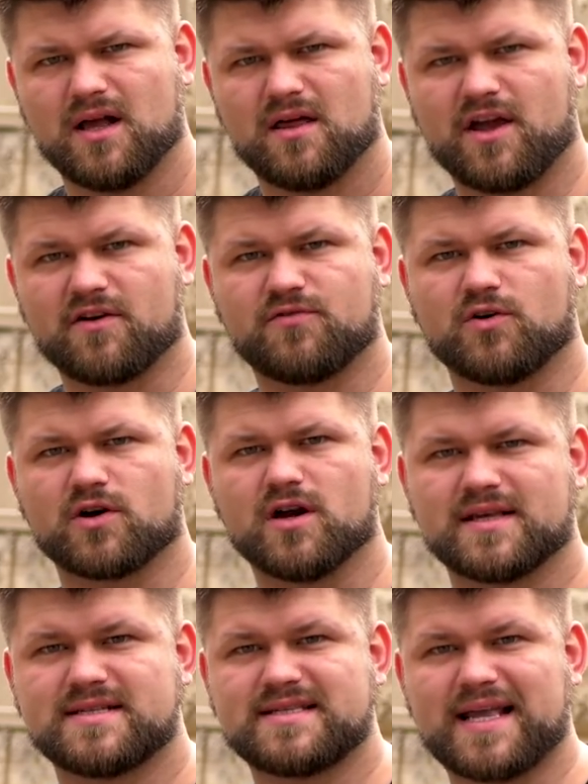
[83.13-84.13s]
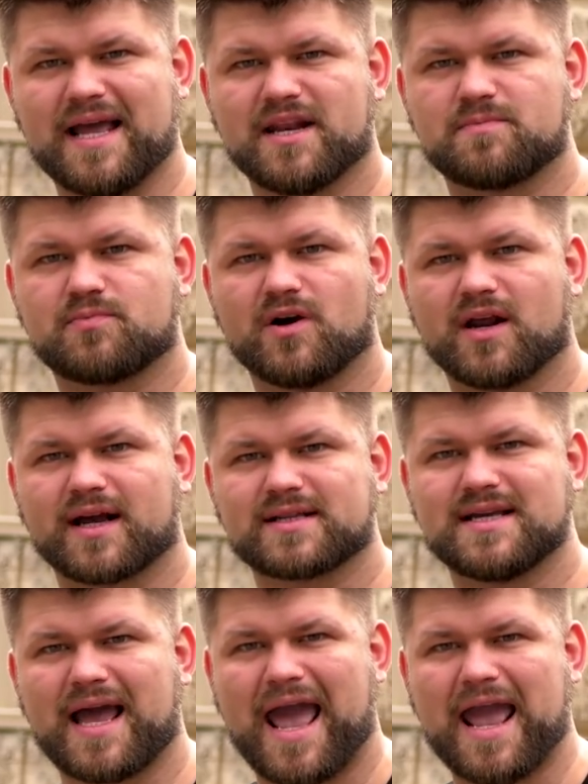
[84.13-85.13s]
Therefore, the standard
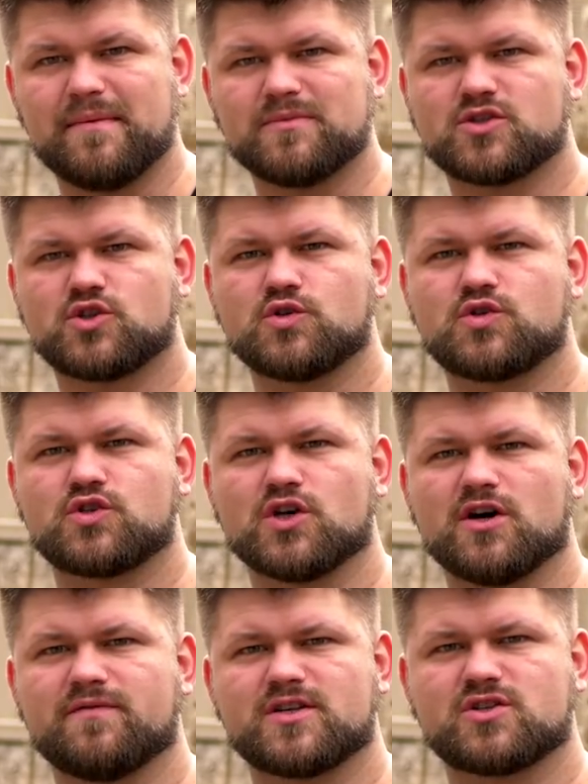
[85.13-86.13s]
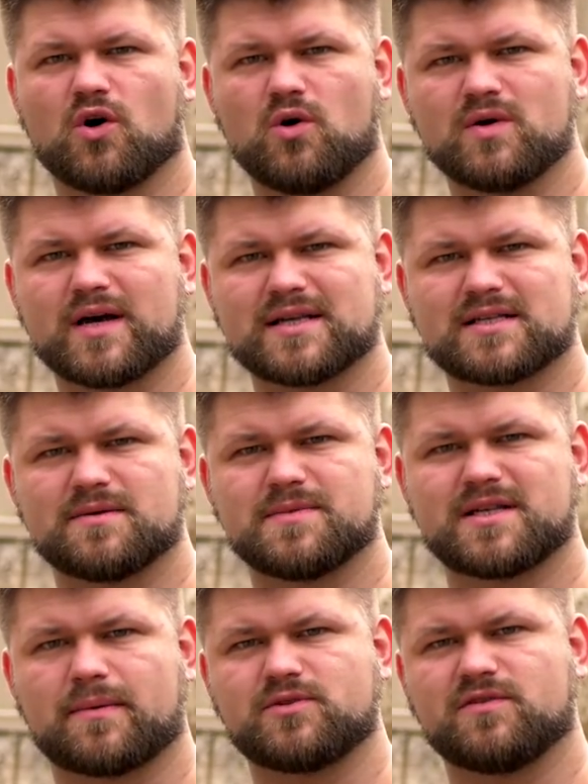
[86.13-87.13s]
product aims to service all
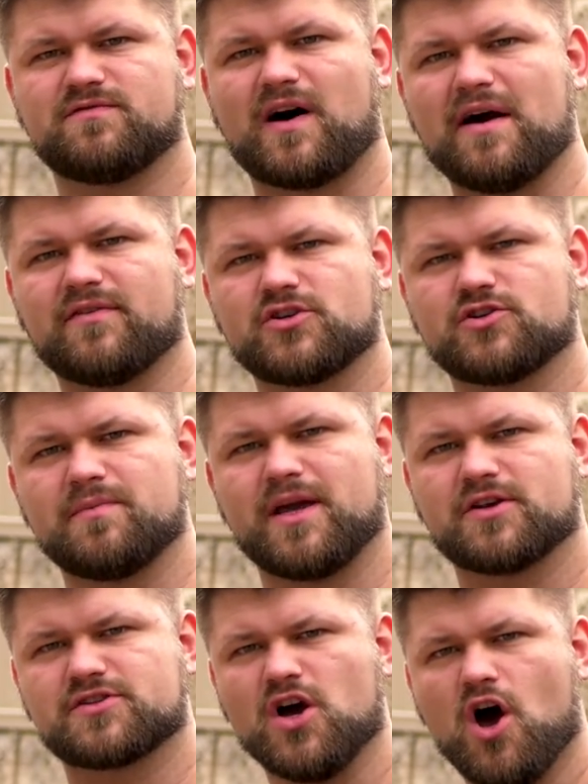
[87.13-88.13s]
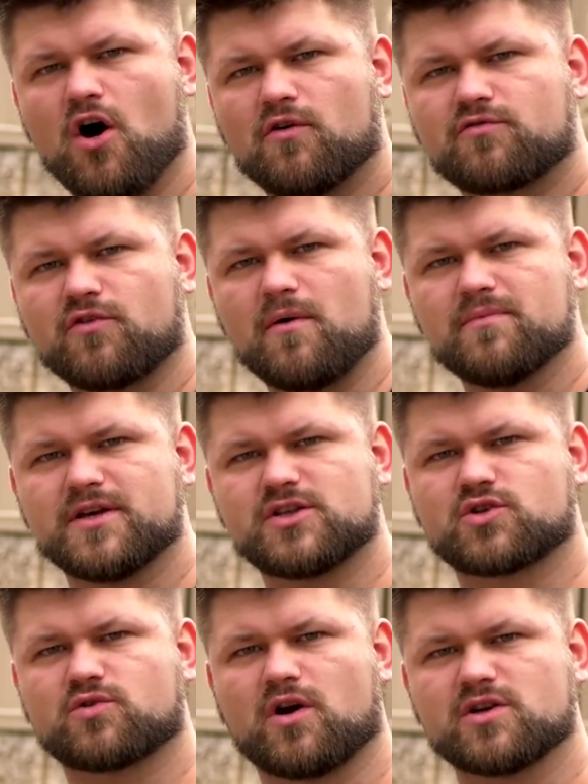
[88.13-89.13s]
customers up to 500 meters from
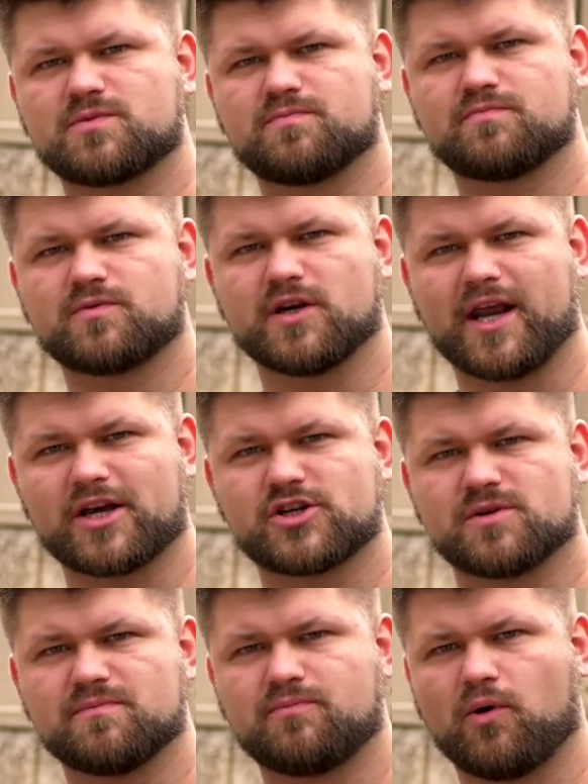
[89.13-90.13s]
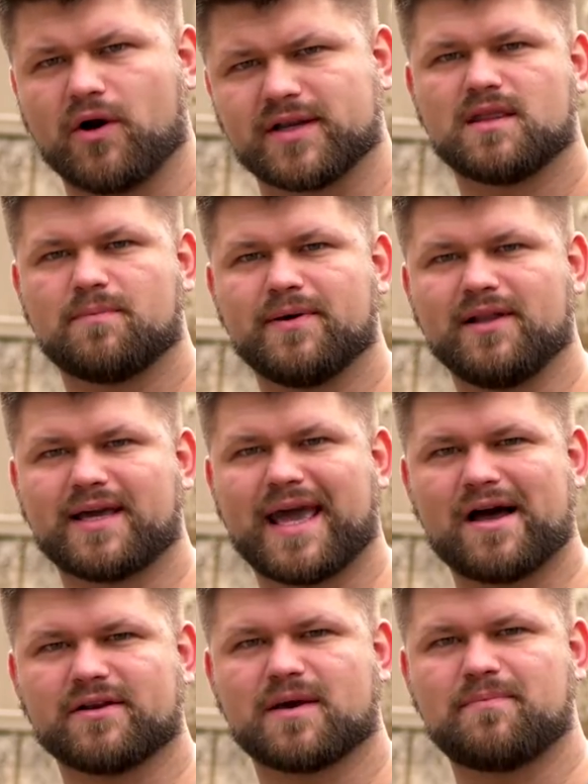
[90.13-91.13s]
this cross connection point. The pillar
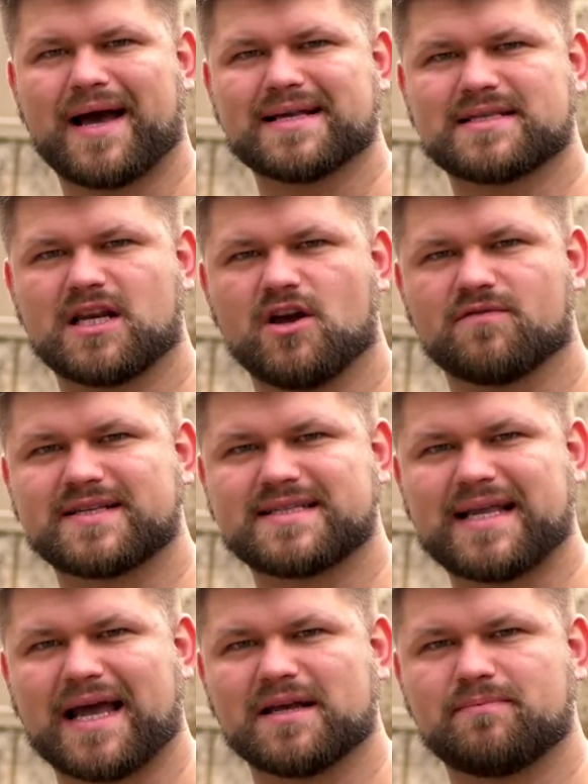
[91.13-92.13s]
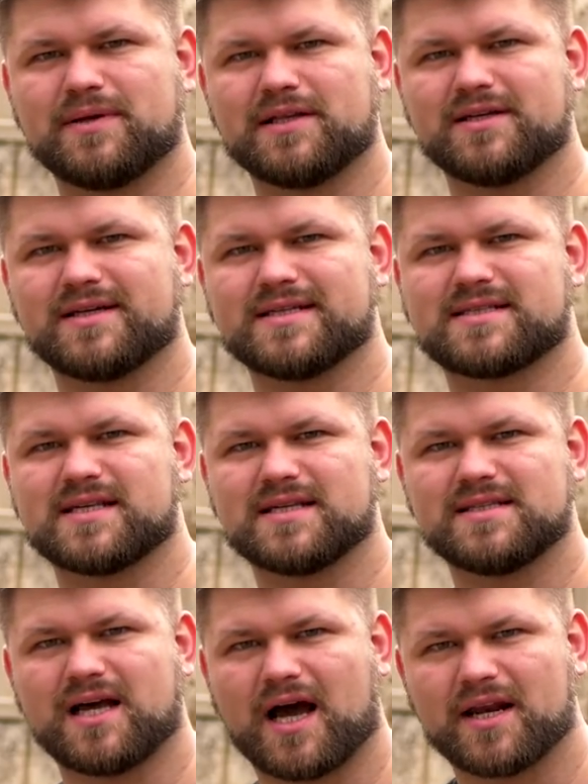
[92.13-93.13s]
count capacity of a standard pillar is
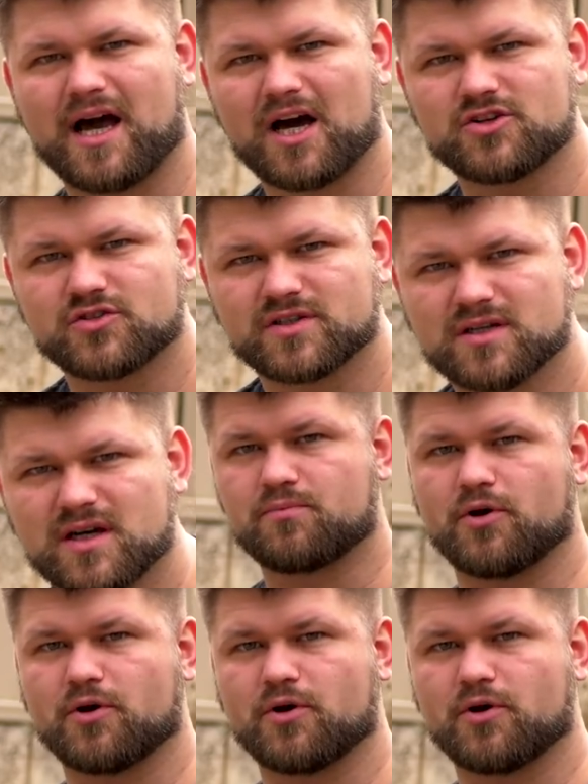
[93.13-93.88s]
900.